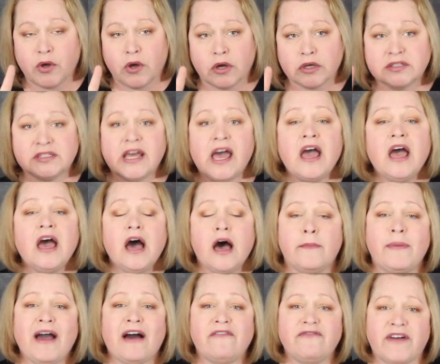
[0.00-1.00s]
books
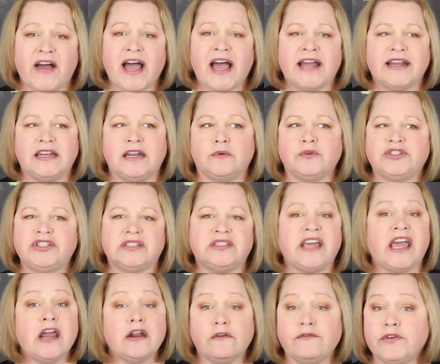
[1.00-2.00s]
about Vine and it was
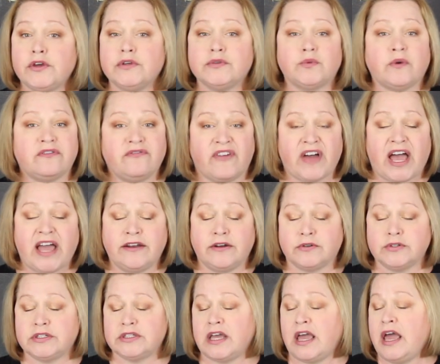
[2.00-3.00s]
just interviews with
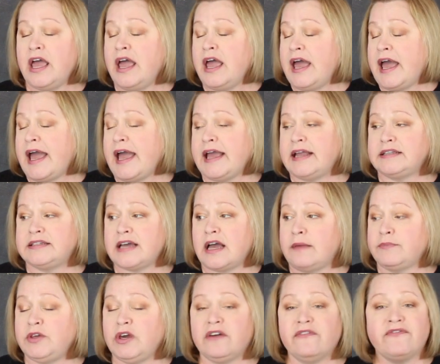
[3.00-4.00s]
Viners. And
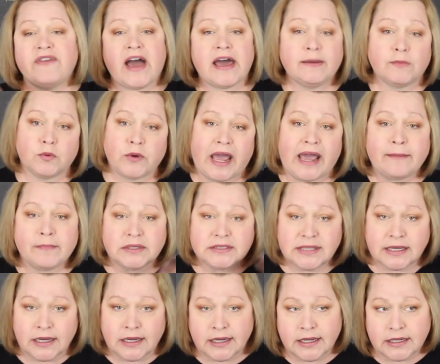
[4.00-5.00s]
um, you can find them on
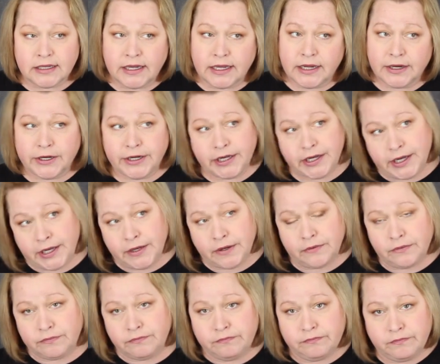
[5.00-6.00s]
Amazon. Here you
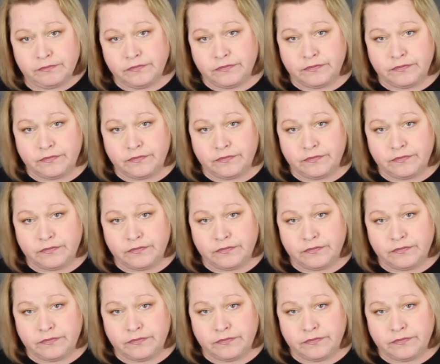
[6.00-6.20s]
go.